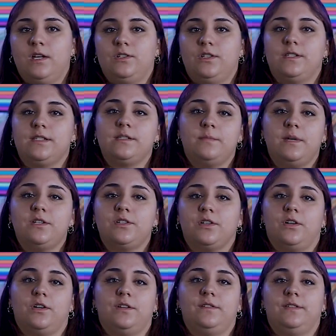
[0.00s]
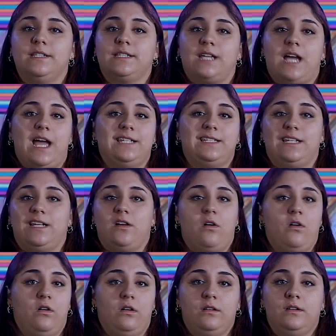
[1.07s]
Jesus made sure this guy did it
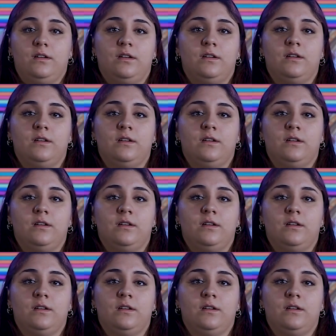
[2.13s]
all.